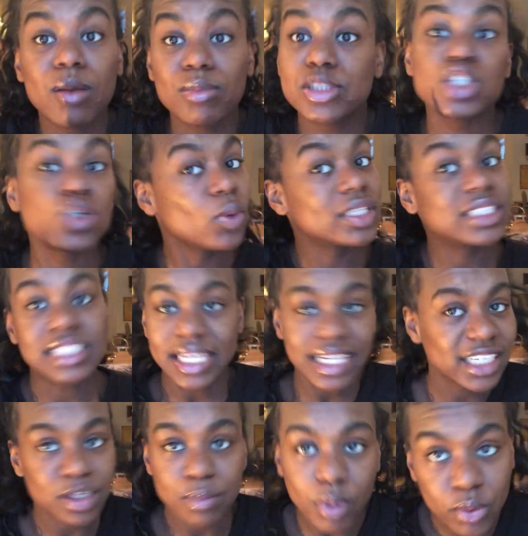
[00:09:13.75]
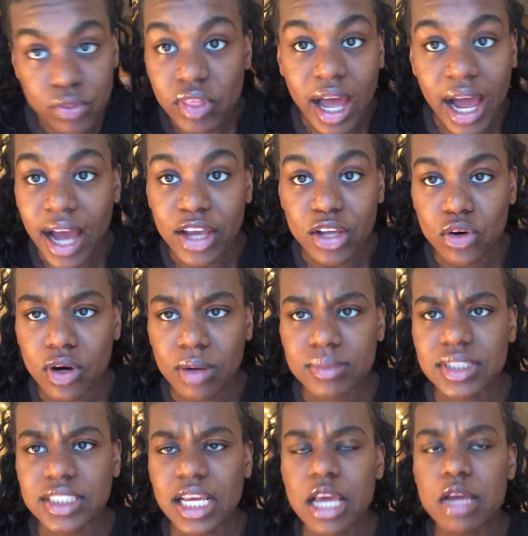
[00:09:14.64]
I'm so excited about that, you know what
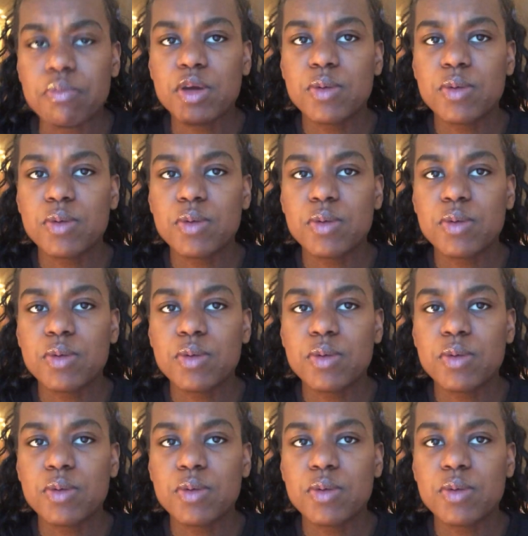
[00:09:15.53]
I'm saying?